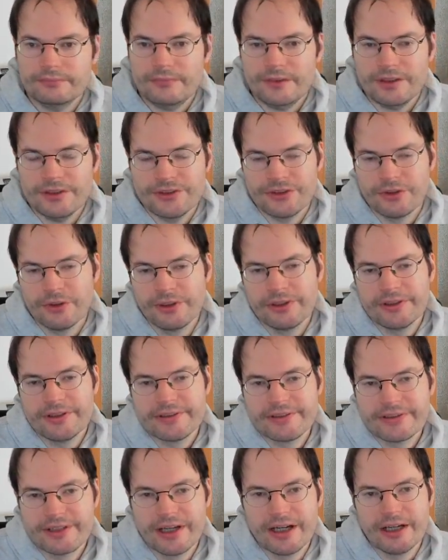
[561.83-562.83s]
So in this
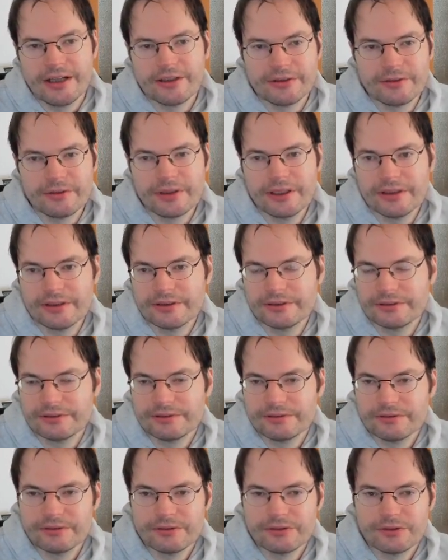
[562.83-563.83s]
style you can
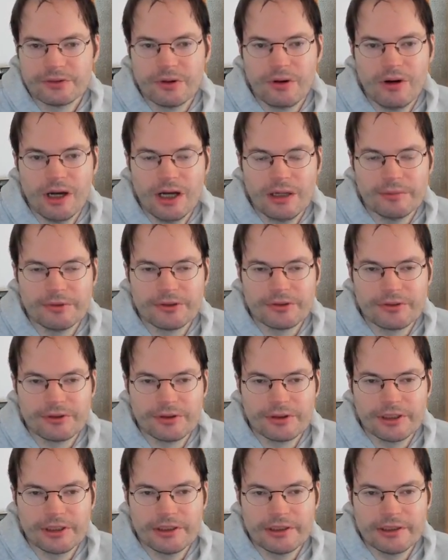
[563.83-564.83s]
draw
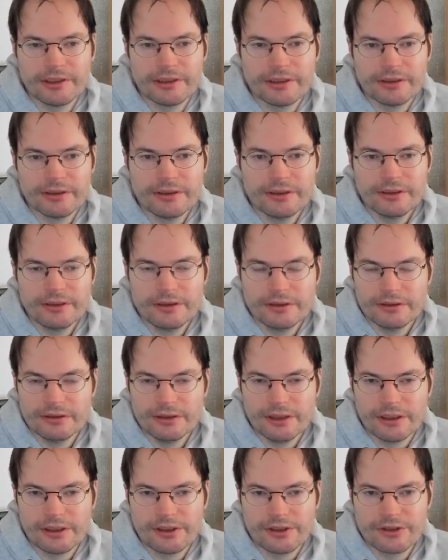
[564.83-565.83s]
arbitrarily
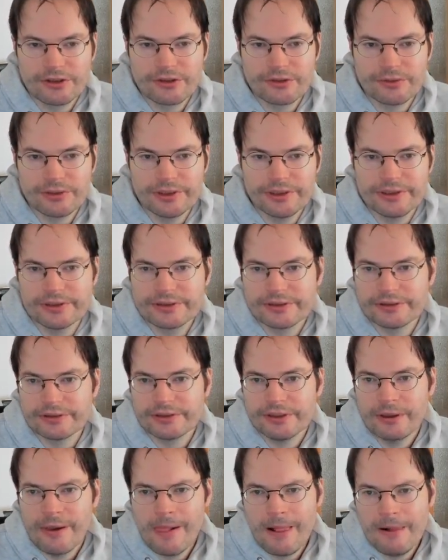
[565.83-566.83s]
large trees, and
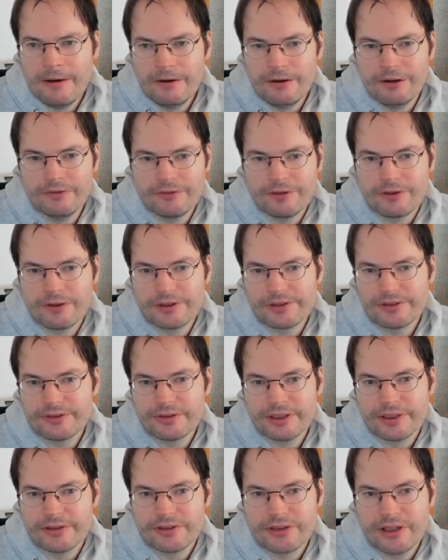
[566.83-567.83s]
of course you
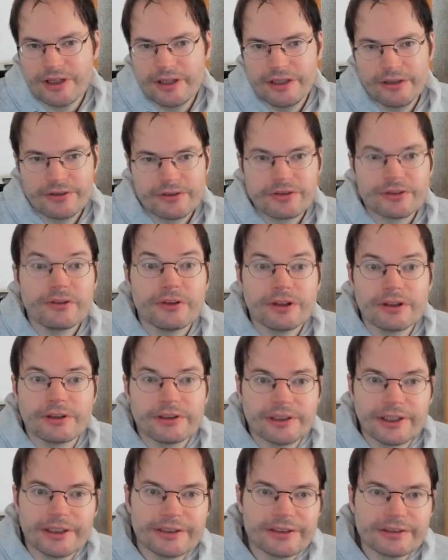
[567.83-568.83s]
can change your
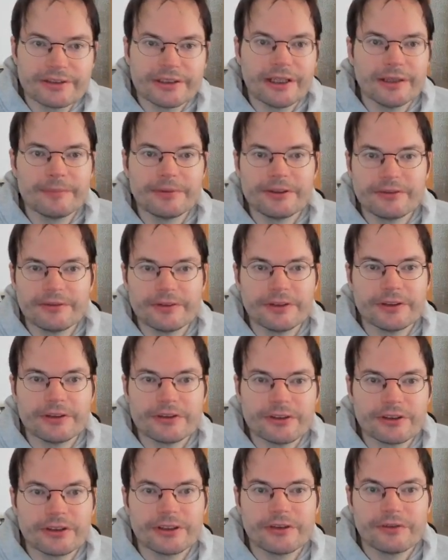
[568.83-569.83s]
data type
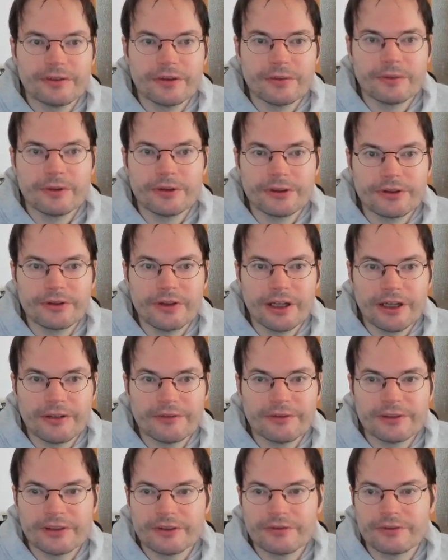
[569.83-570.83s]
definition if you want to have
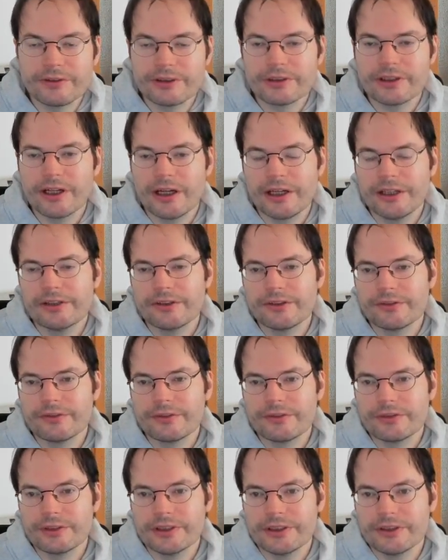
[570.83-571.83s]
a different kind of
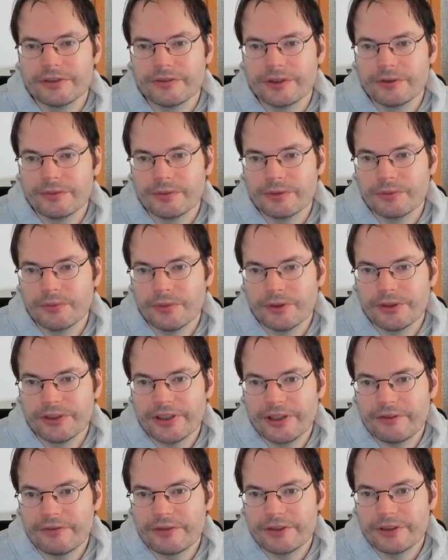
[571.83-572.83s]
tree. If you would want
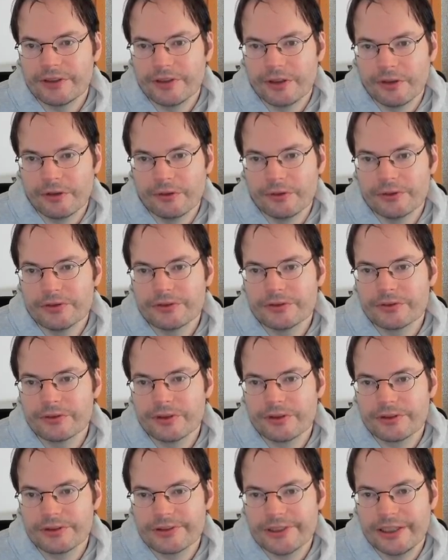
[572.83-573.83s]
every node to
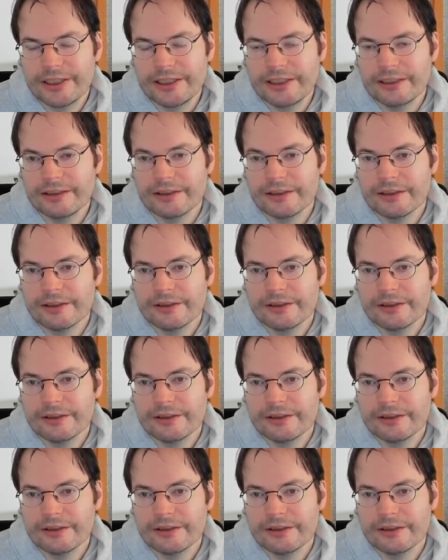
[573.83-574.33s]
contain